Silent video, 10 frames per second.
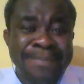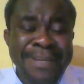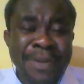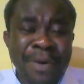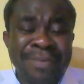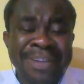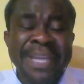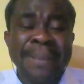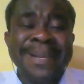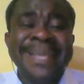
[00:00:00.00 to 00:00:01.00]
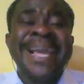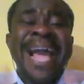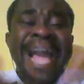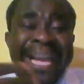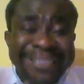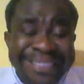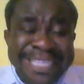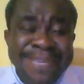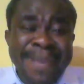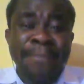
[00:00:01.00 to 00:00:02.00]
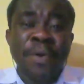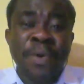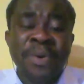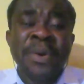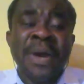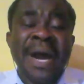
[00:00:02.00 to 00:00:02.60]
reasonably estimable